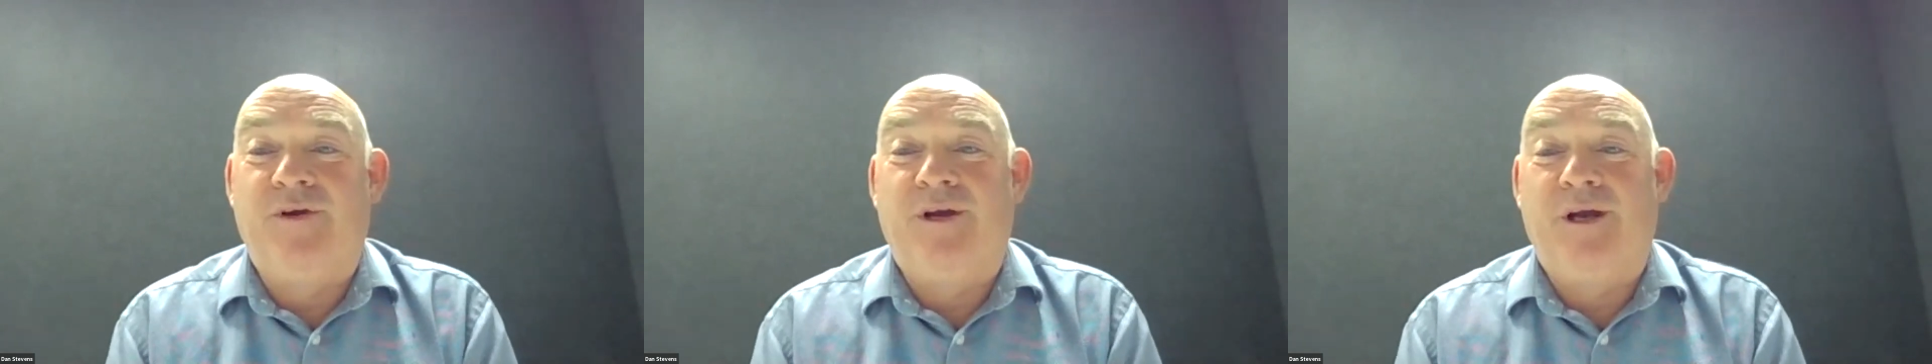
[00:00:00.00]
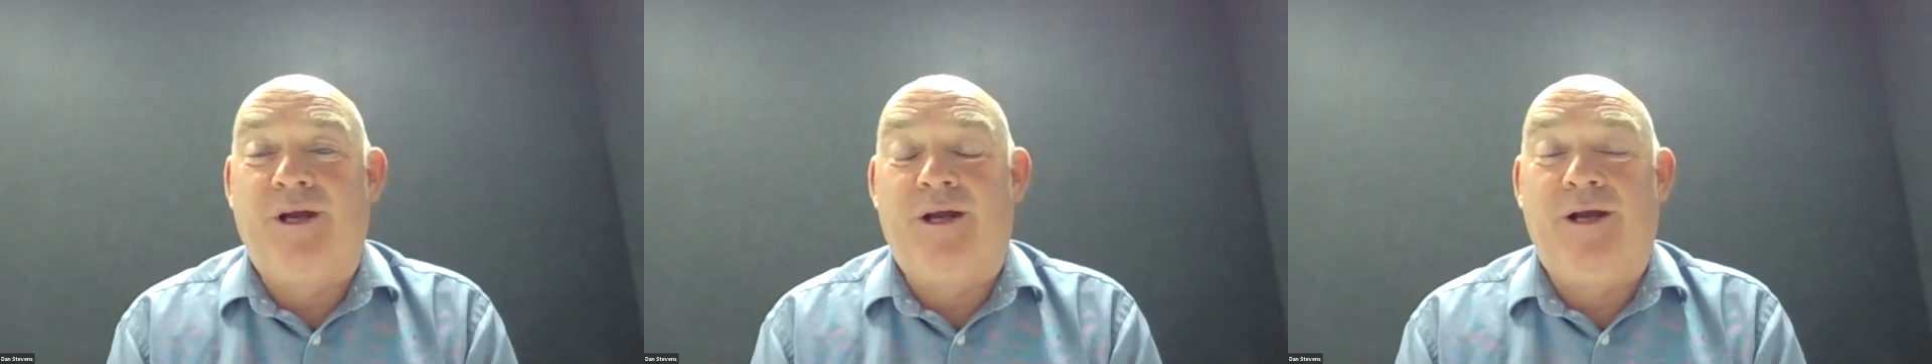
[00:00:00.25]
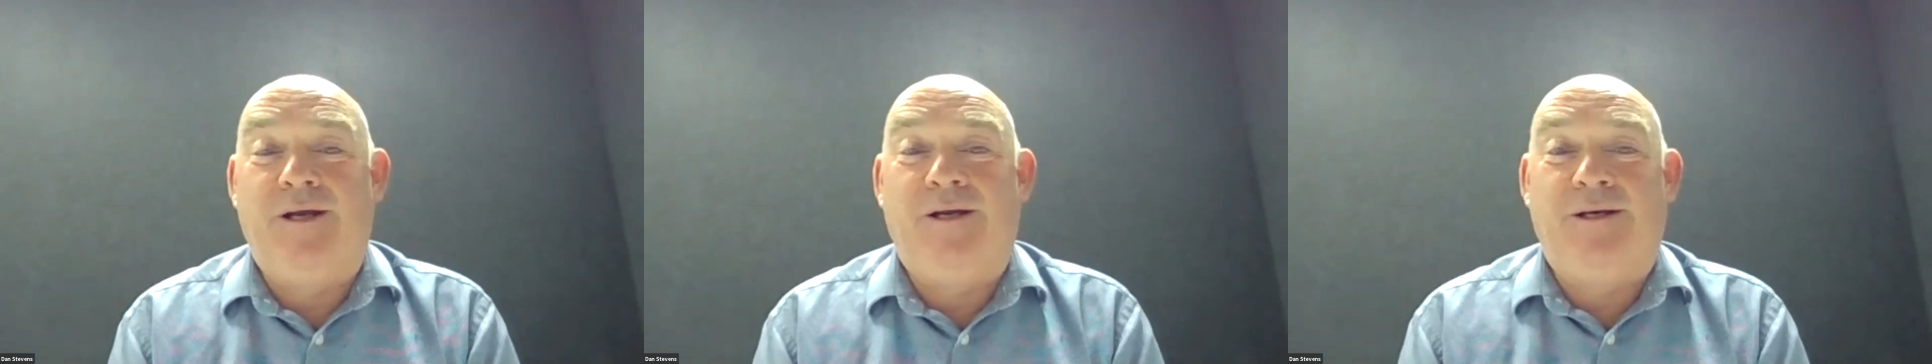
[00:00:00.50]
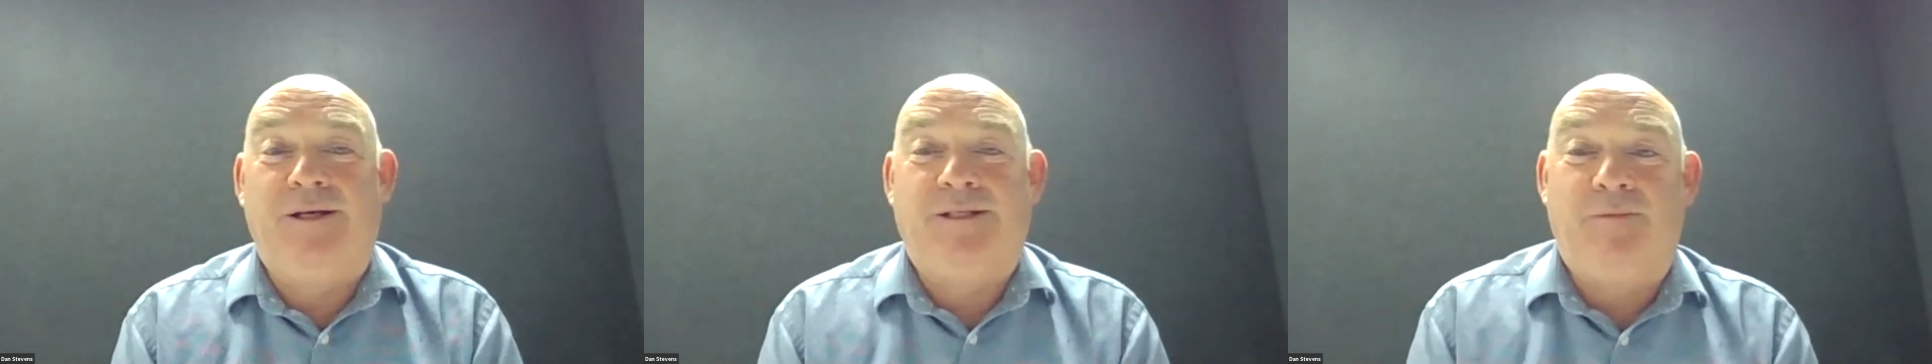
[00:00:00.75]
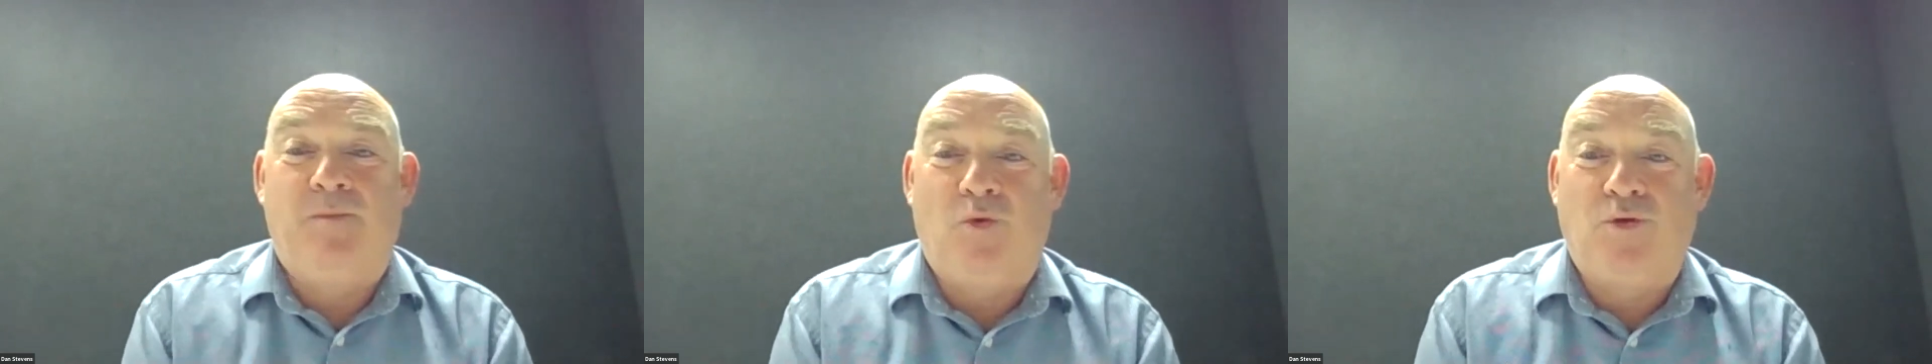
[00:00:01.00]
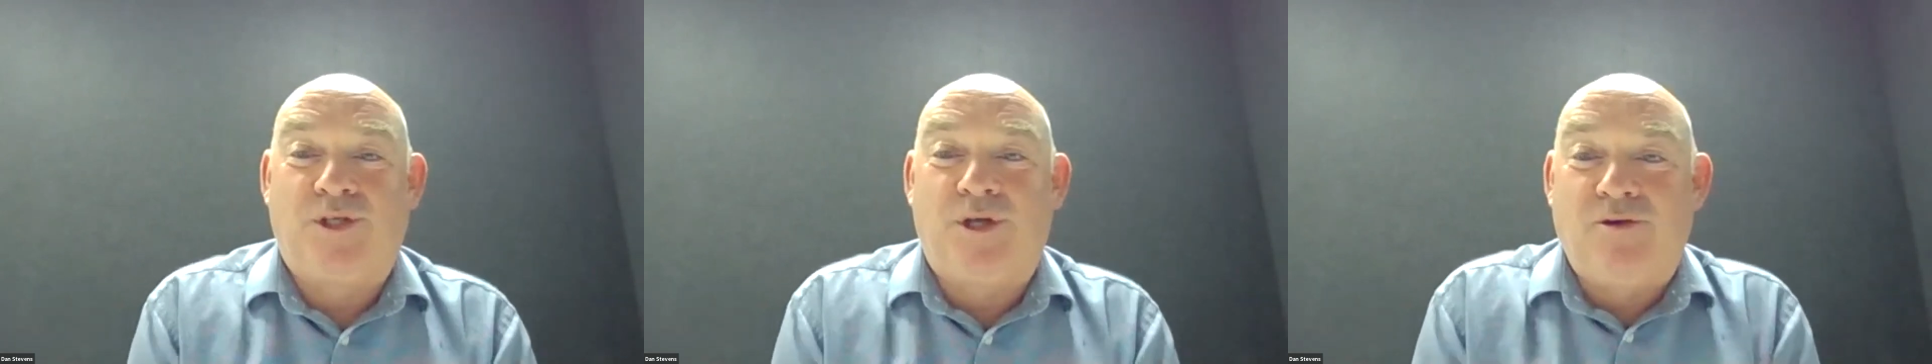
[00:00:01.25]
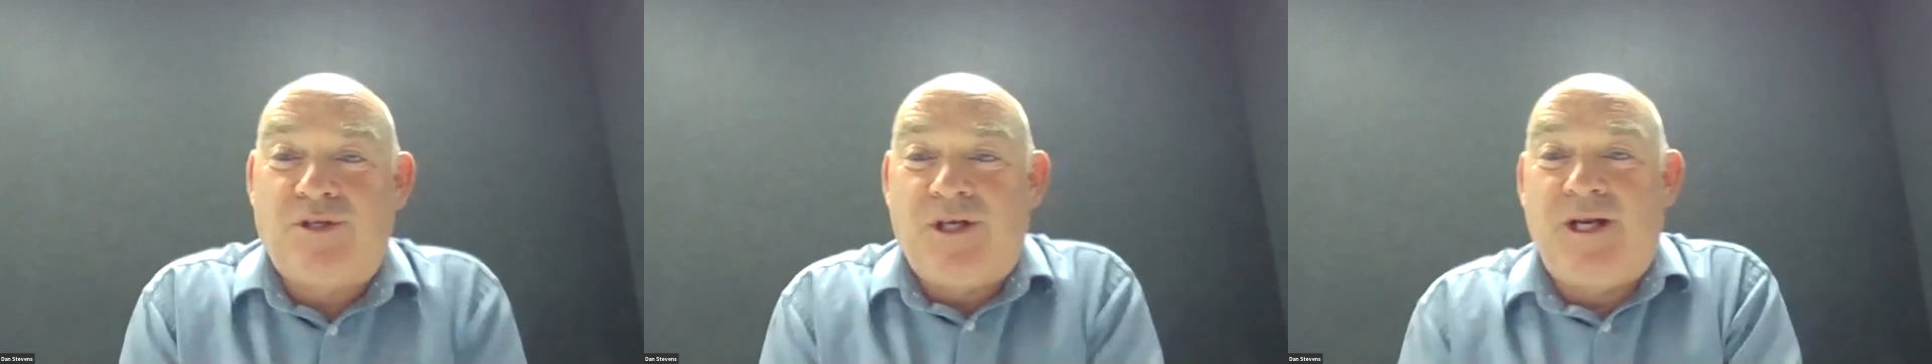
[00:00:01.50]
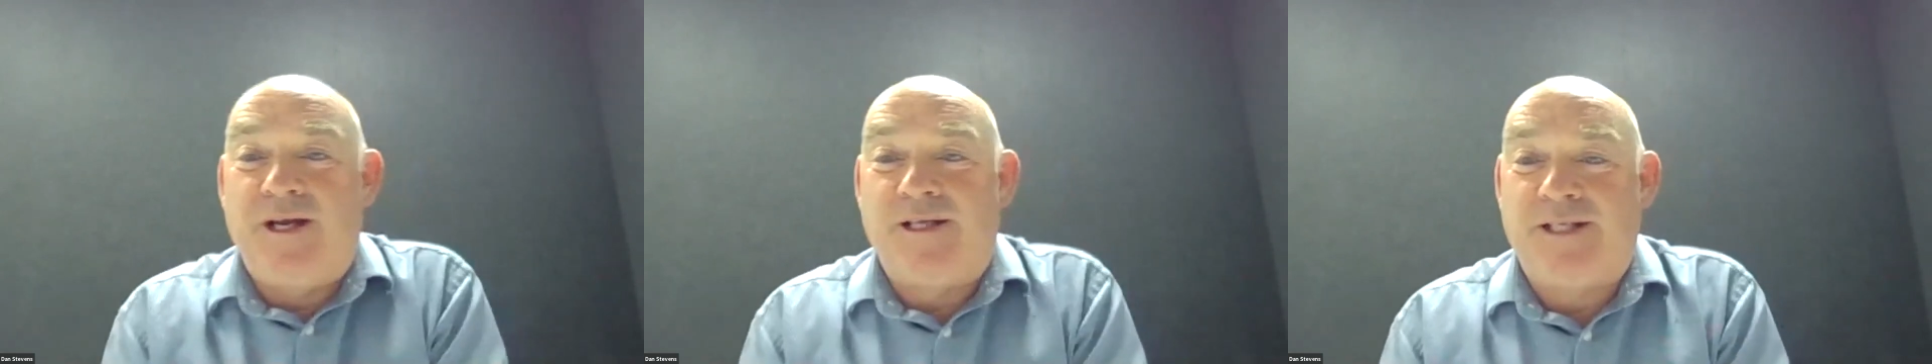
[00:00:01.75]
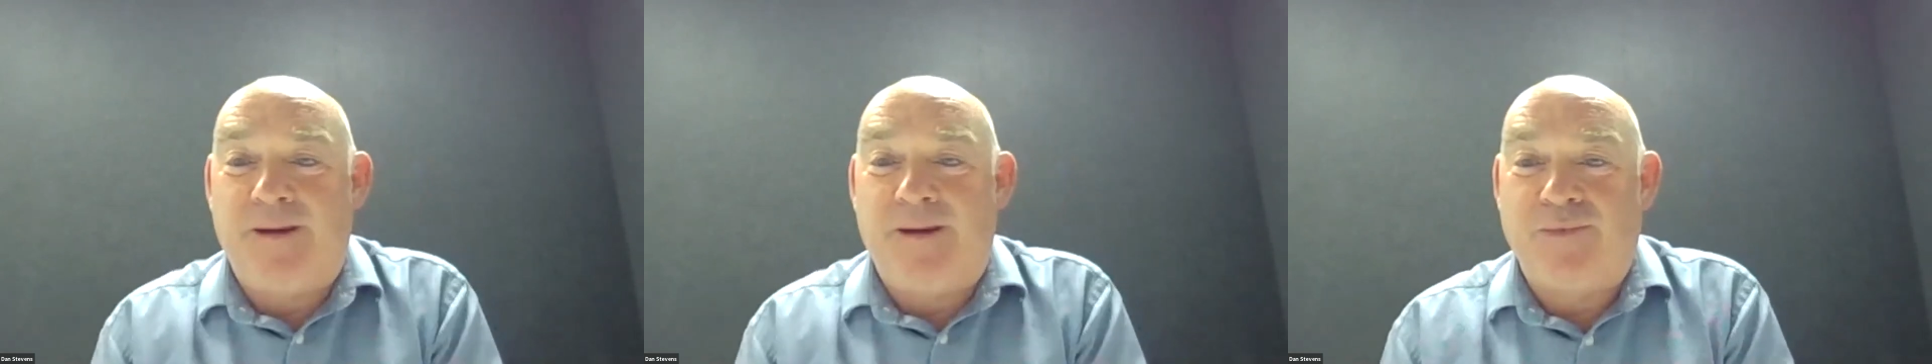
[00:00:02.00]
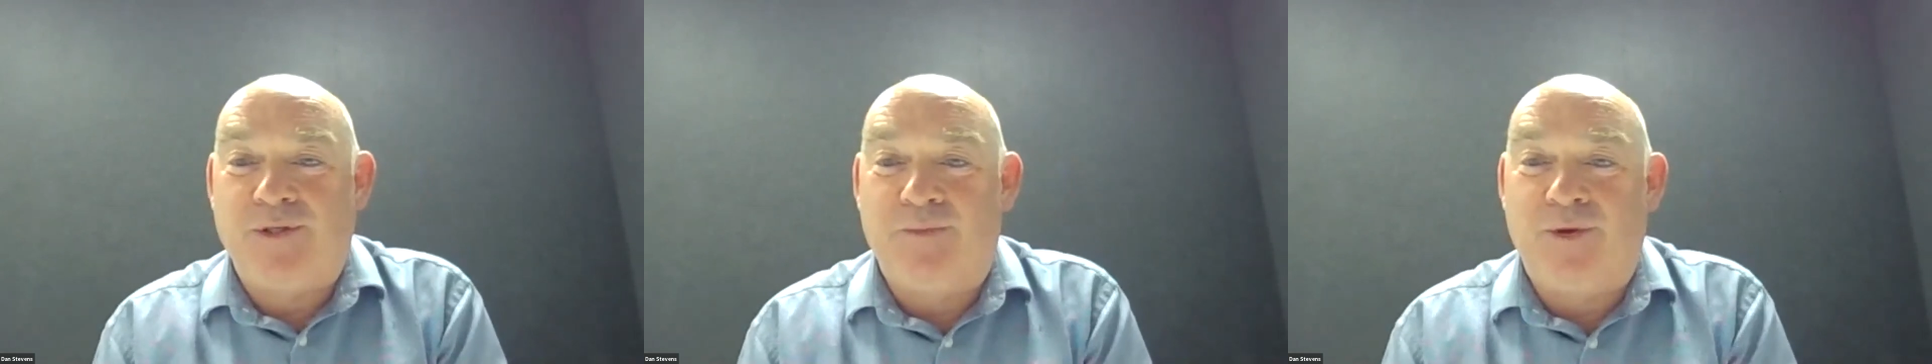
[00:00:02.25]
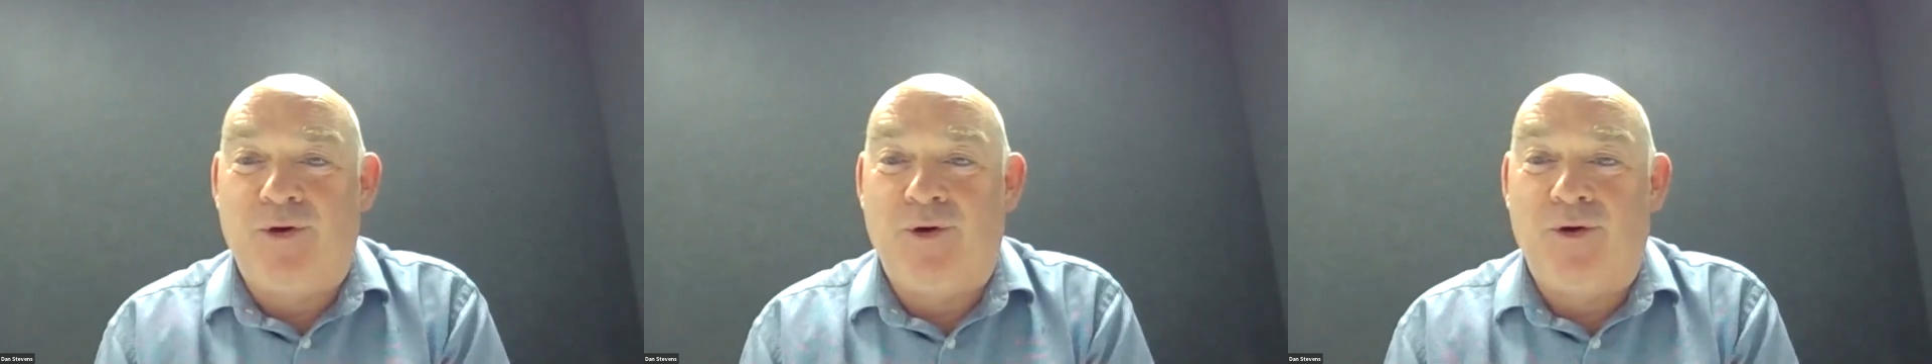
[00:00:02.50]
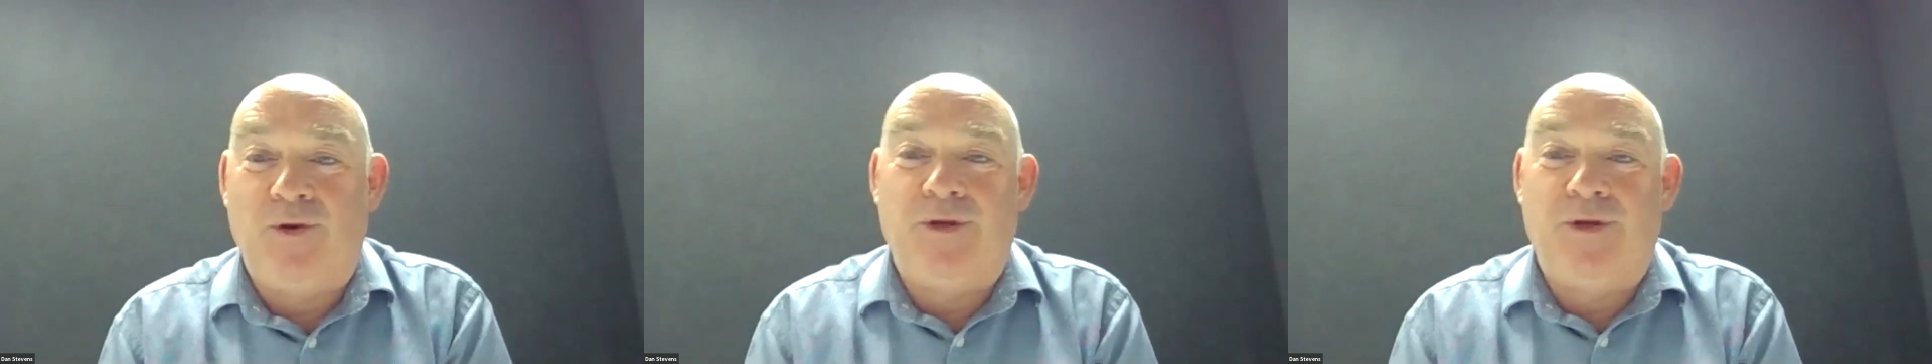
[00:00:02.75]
Is it more socially acceptable?